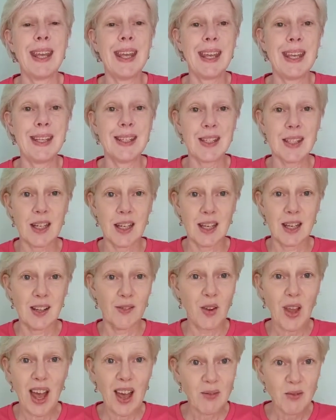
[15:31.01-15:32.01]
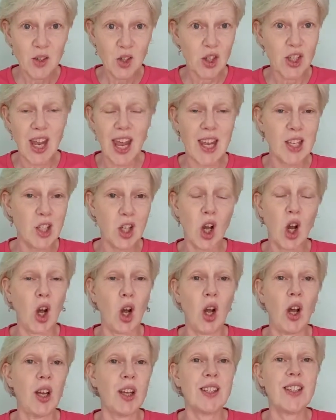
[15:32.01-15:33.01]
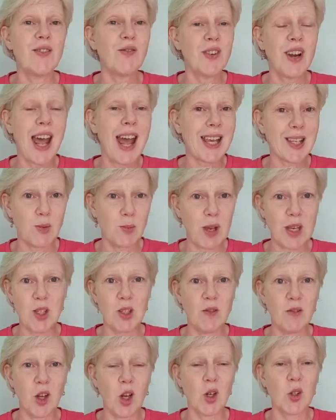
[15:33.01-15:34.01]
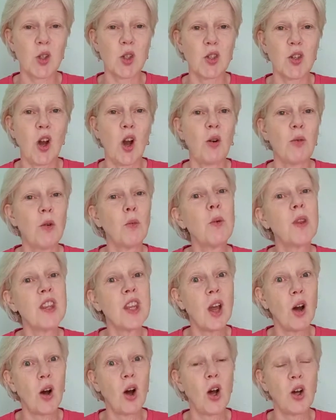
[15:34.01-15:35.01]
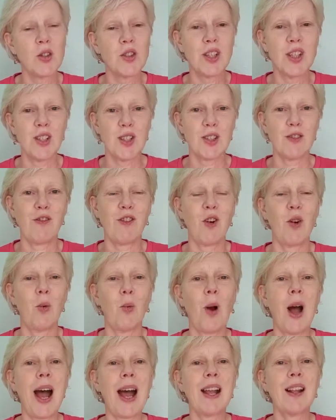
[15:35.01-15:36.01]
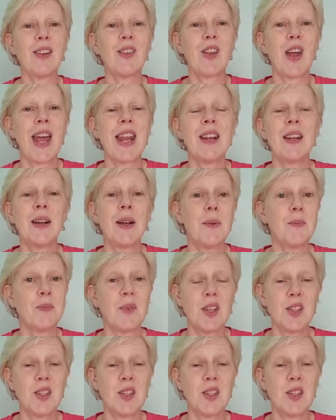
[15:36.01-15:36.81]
is if you haven't shared your different aspects of your story with your audience for a while, then